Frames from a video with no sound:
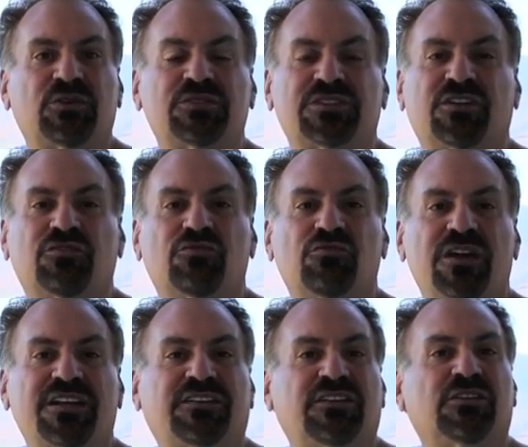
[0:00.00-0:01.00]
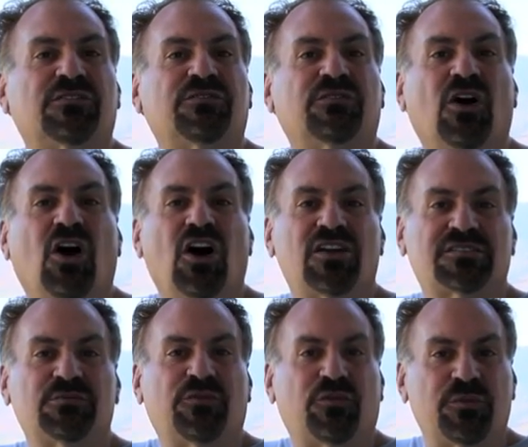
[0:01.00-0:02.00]
There's a great deal of
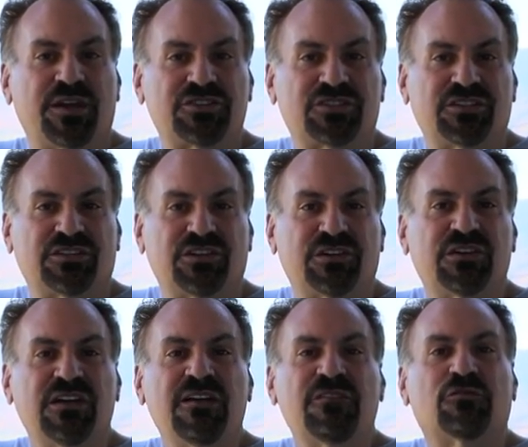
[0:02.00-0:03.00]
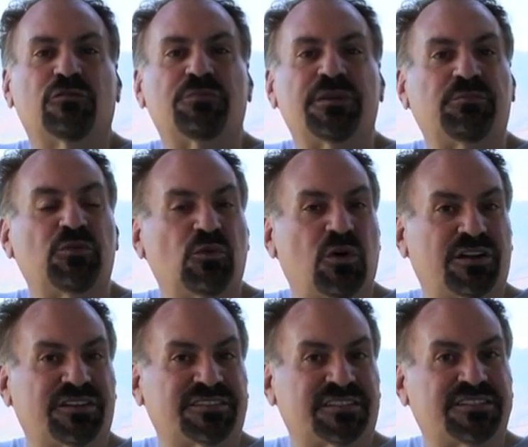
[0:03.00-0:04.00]
awesome information in there for people who
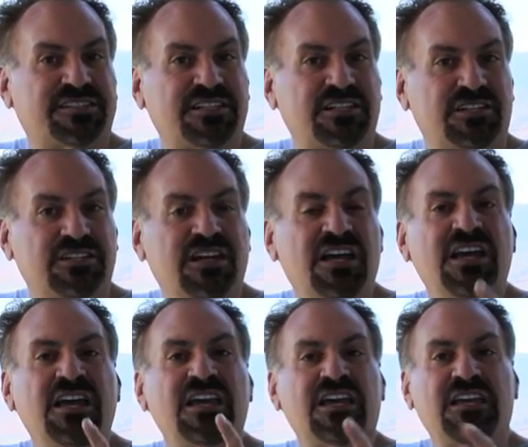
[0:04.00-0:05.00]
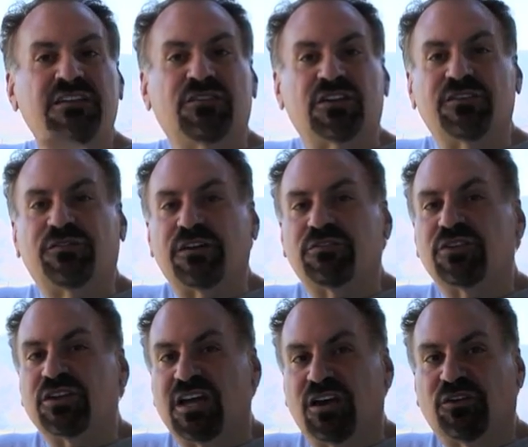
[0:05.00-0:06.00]
want to succeed, even if
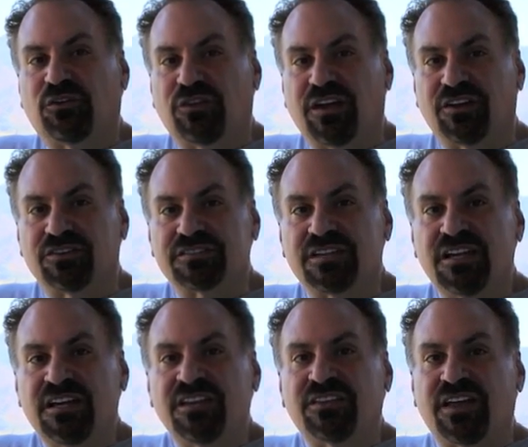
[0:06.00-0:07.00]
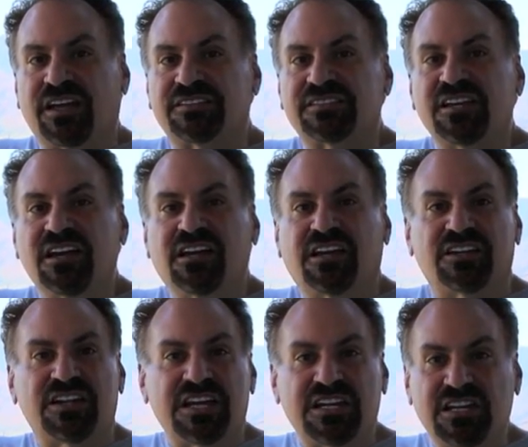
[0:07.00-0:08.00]
everything else fails. That's
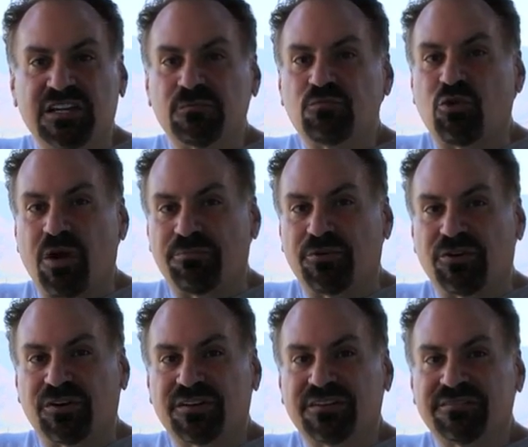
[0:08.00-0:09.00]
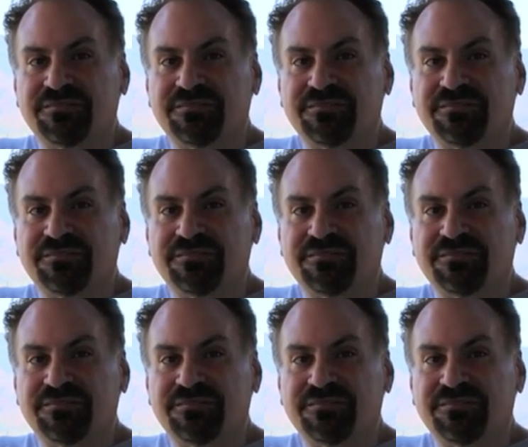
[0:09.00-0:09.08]
Canadian Prepper.